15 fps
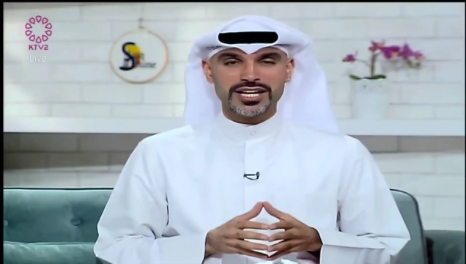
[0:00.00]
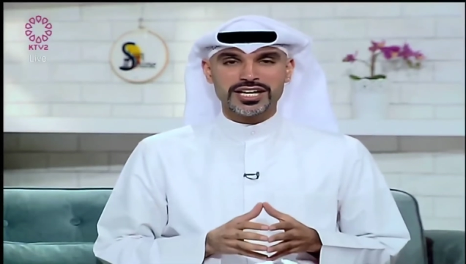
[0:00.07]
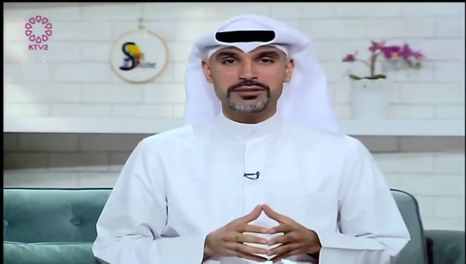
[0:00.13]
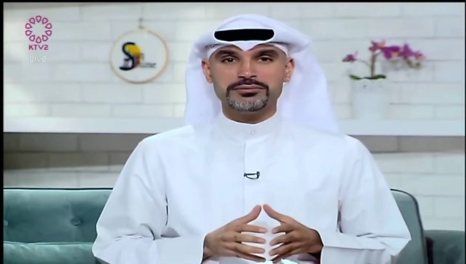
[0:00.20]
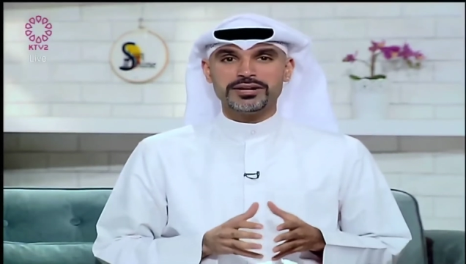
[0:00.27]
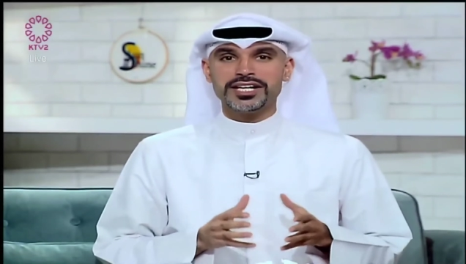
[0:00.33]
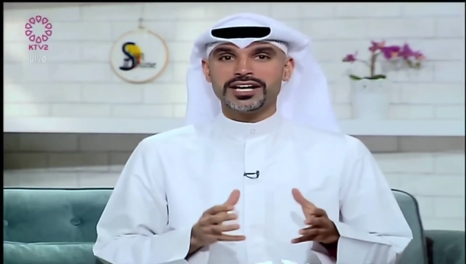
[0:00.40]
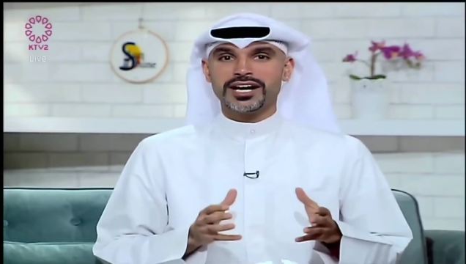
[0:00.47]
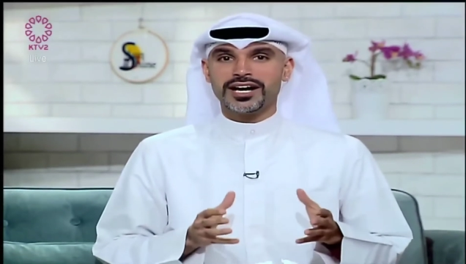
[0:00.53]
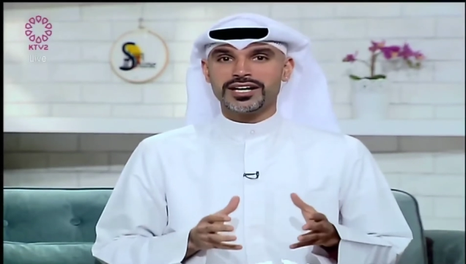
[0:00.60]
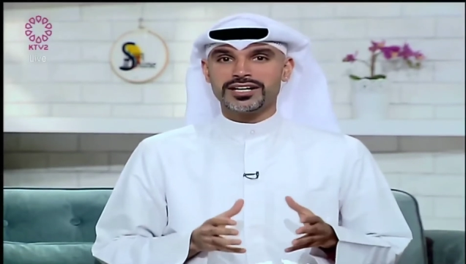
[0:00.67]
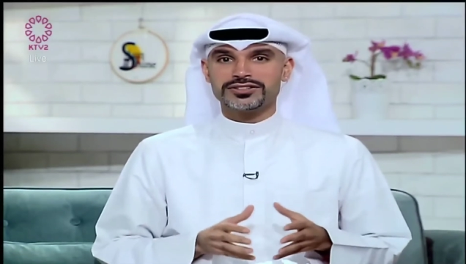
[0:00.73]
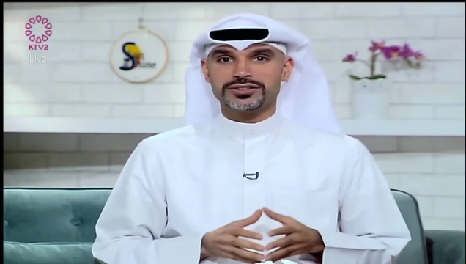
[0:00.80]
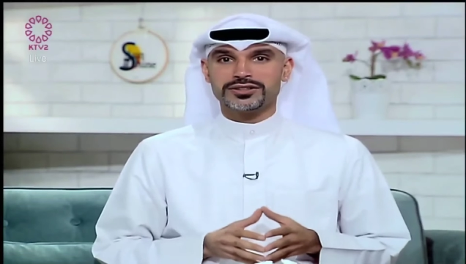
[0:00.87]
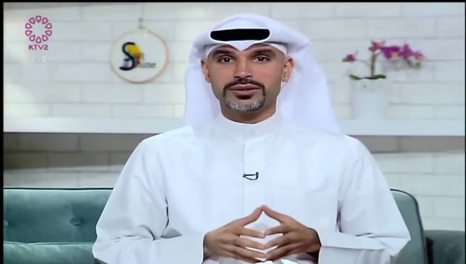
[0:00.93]
many
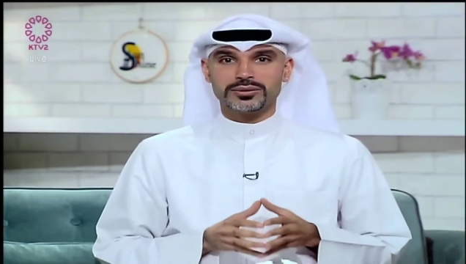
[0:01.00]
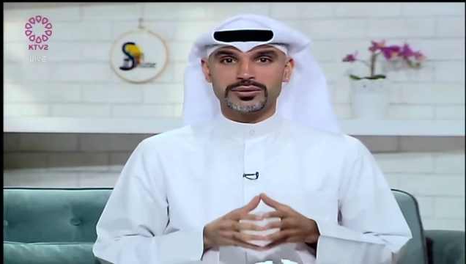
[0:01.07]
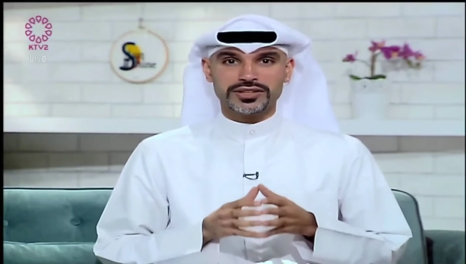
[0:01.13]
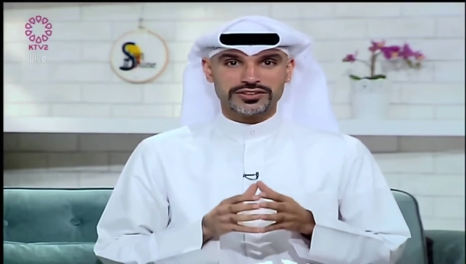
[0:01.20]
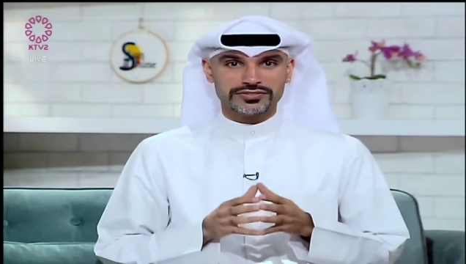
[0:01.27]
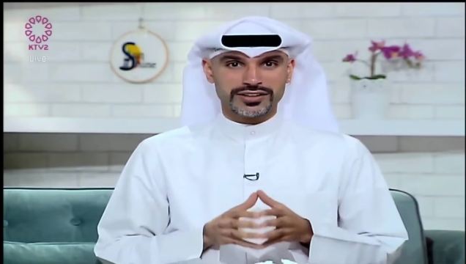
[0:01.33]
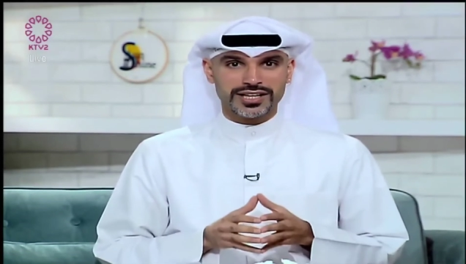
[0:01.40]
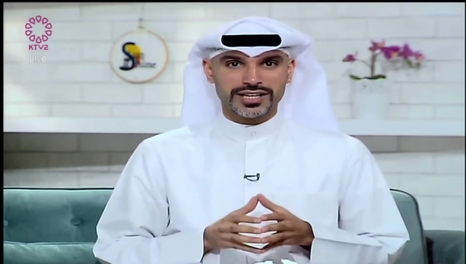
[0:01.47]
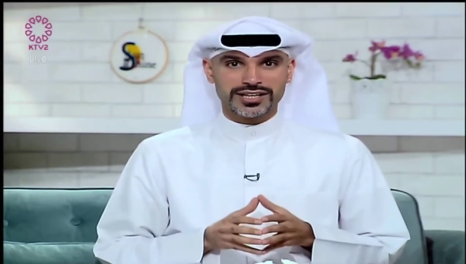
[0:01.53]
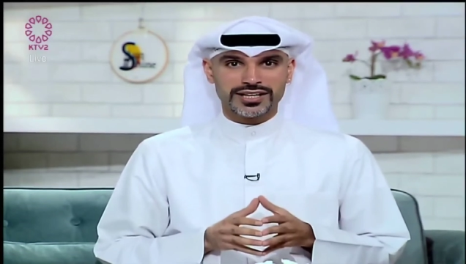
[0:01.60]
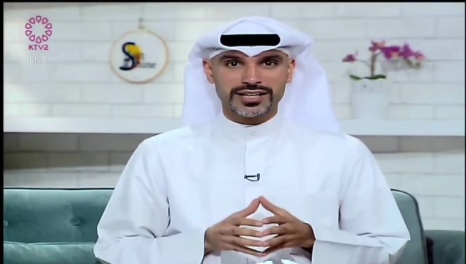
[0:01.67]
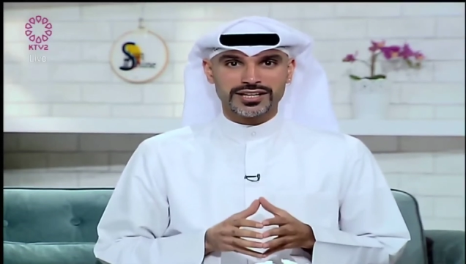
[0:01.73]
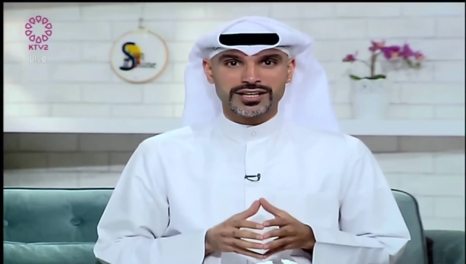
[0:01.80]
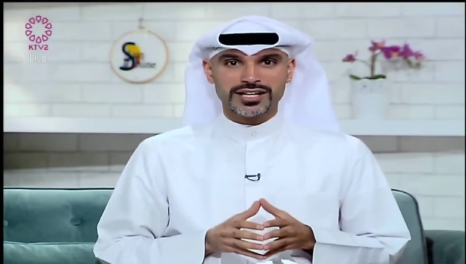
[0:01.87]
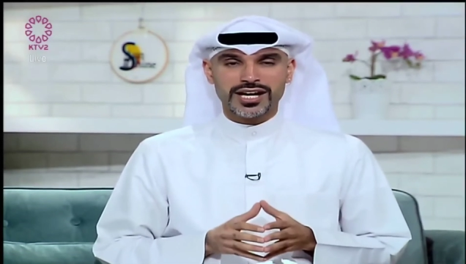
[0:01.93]
islands, including
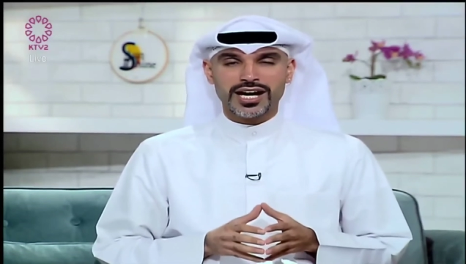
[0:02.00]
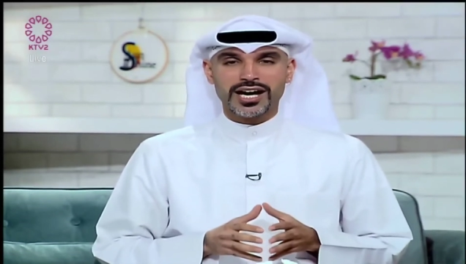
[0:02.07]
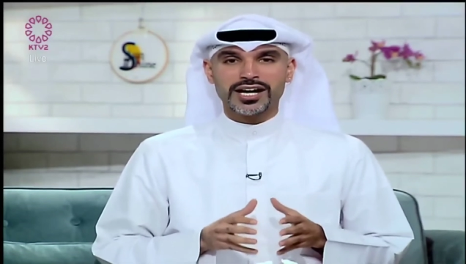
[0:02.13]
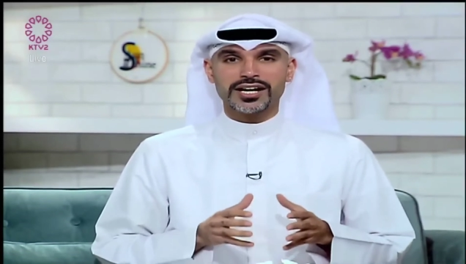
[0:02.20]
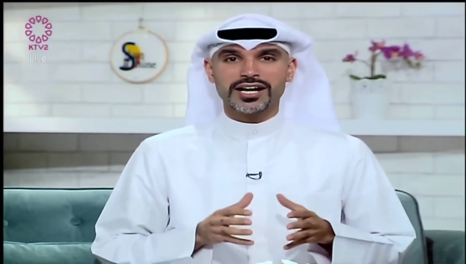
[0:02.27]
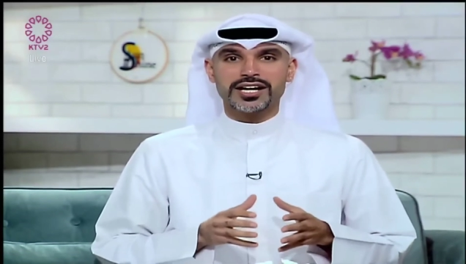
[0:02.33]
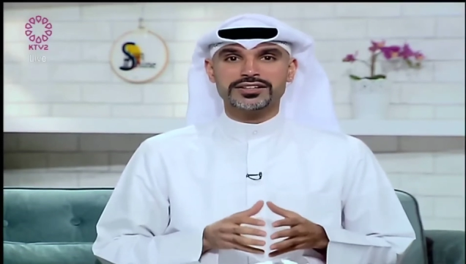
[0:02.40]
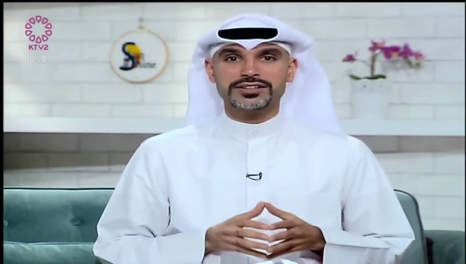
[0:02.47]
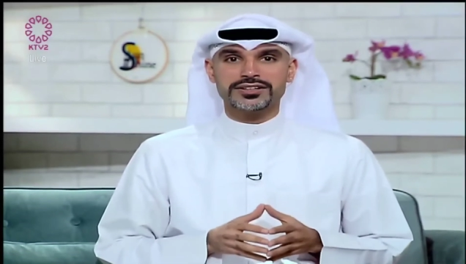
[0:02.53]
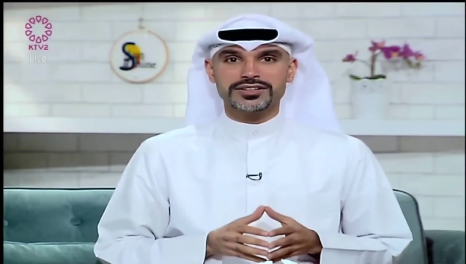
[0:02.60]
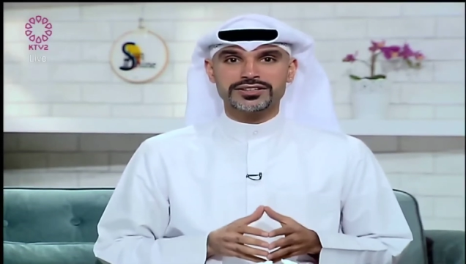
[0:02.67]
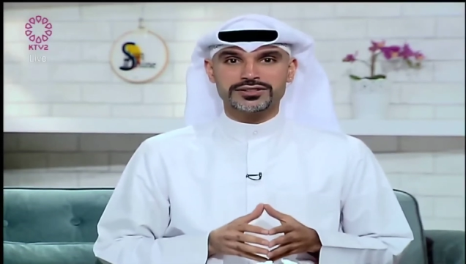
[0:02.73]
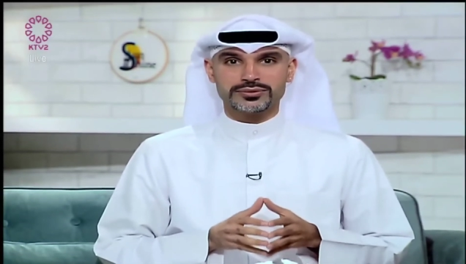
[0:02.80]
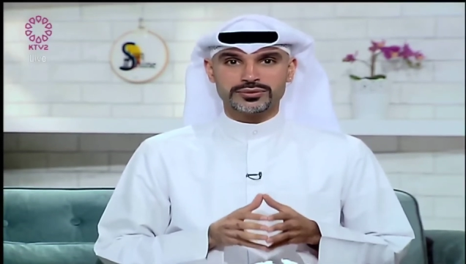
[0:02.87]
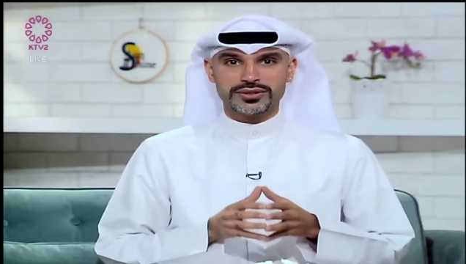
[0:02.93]
Failaka, are at
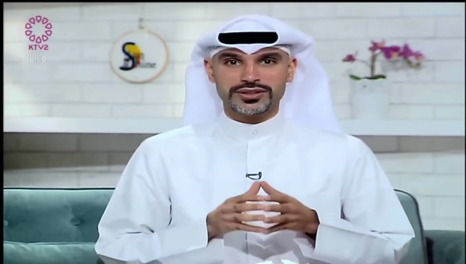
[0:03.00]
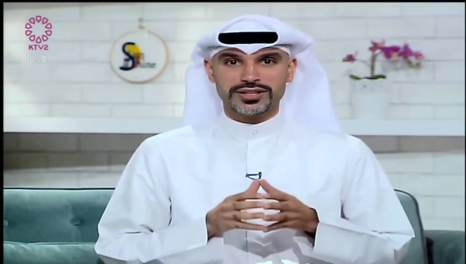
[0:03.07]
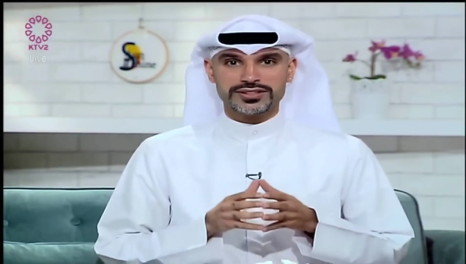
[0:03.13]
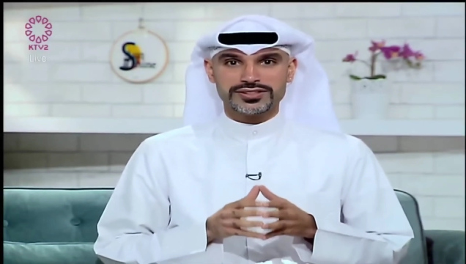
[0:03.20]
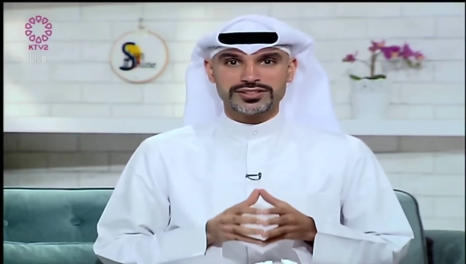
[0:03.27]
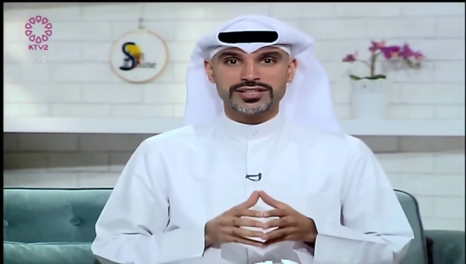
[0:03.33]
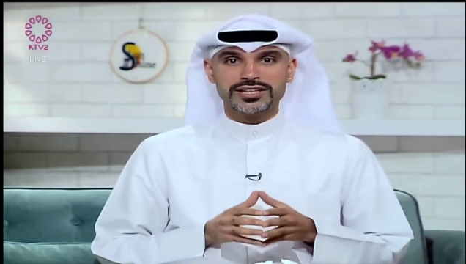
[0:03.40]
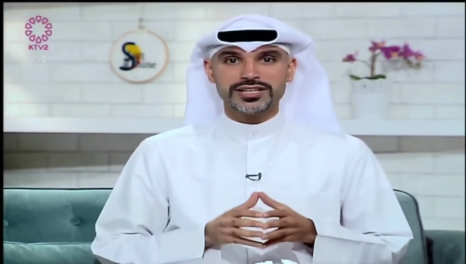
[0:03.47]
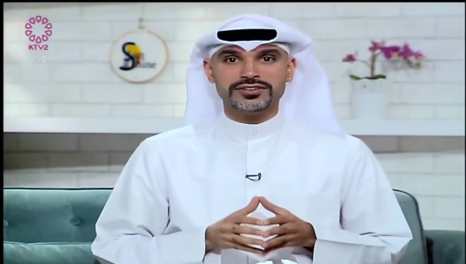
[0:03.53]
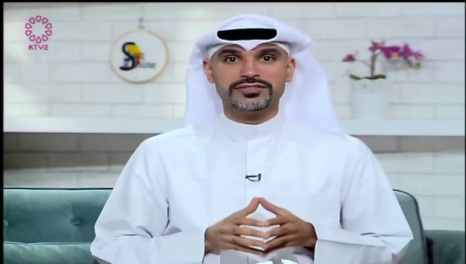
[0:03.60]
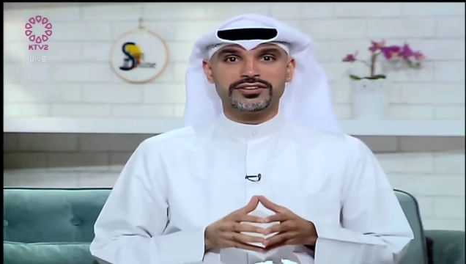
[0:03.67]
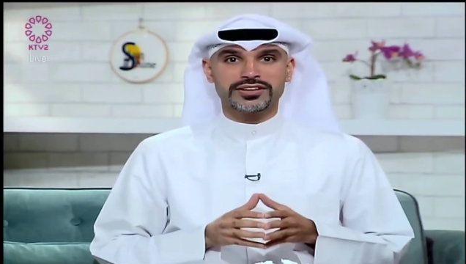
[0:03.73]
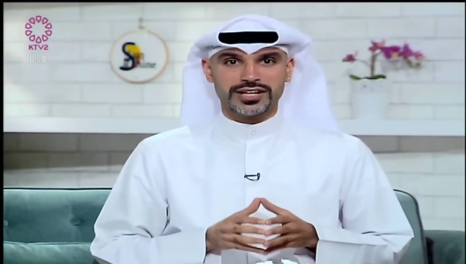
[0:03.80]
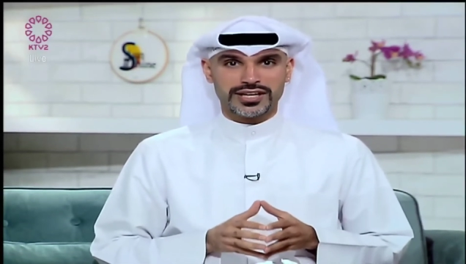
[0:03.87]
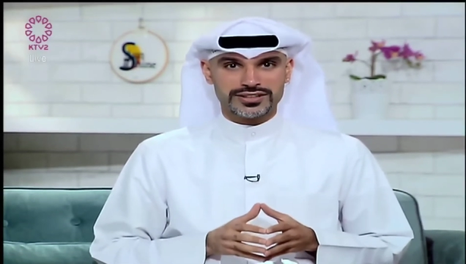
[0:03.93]
risk with the sea
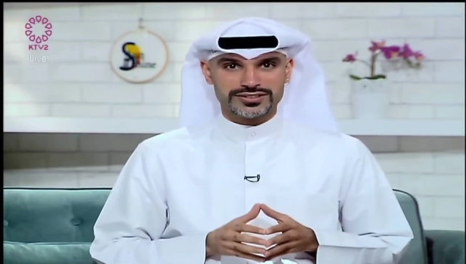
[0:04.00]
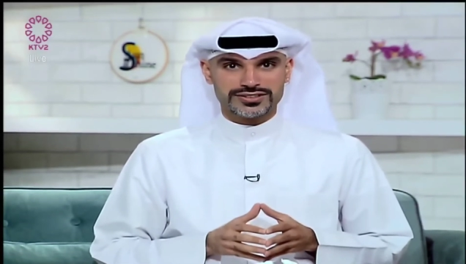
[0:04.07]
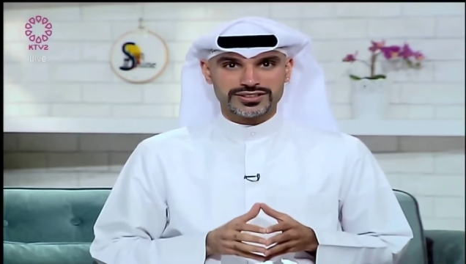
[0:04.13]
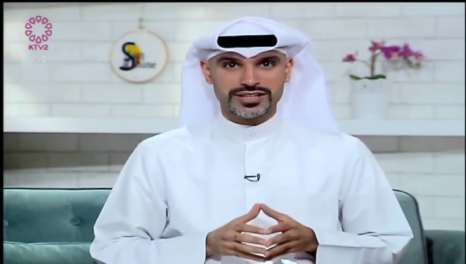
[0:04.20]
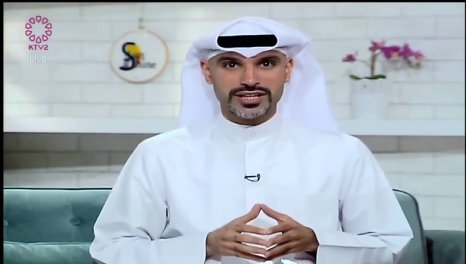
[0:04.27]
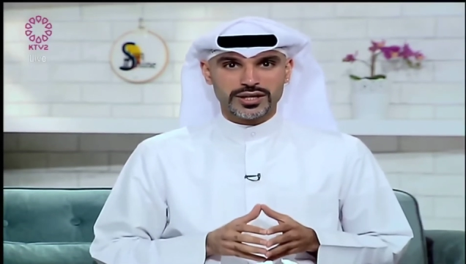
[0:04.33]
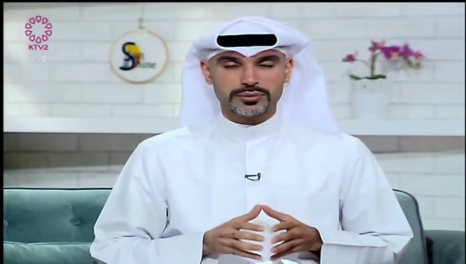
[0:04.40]
level rise,